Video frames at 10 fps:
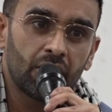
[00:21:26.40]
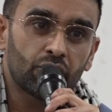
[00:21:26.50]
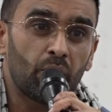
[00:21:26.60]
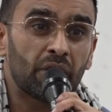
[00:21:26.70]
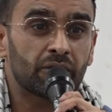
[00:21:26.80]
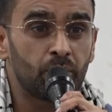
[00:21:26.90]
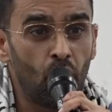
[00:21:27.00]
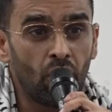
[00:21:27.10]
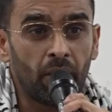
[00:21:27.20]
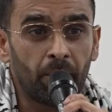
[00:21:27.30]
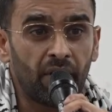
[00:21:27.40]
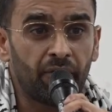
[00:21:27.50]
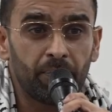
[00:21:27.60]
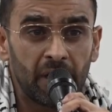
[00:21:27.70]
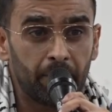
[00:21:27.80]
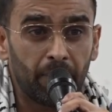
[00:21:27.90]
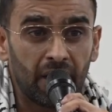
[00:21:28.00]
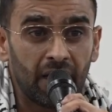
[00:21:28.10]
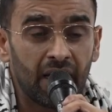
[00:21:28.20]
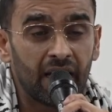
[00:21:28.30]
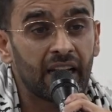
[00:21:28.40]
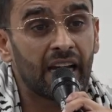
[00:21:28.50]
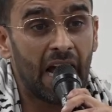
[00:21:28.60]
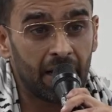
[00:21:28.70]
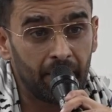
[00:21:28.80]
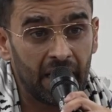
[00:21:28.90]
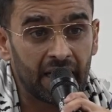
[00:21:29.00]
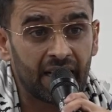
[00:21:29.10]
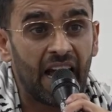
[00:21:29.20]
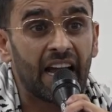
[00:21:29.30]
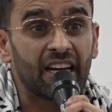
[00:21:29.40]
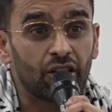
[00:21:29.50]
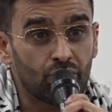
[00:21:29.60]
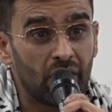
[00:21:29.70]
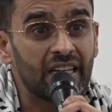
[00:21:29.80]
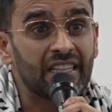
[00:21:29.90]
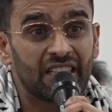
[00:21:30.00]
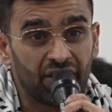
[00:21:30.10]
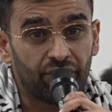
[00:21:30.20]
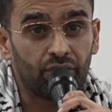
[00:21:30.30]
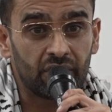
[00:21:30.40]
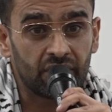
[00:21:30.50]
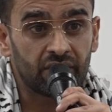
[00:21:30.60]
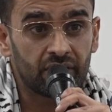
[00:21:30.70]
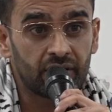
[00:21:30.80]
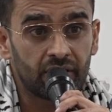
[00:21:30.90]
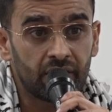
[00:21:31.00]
So a small number of people can make a great difference.